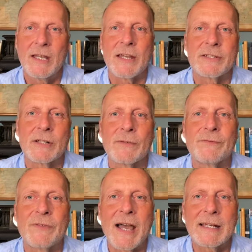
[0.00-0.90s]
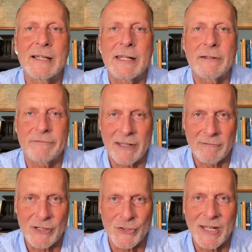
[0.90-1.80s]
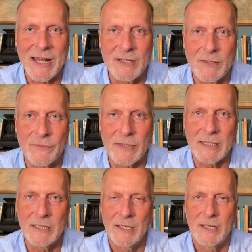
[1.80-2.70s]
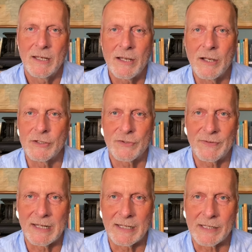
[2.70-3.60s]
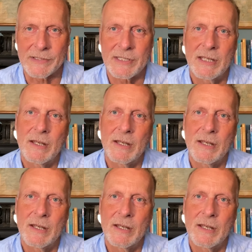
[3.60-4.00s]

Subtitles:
until finally they reach the end of the urge feelings,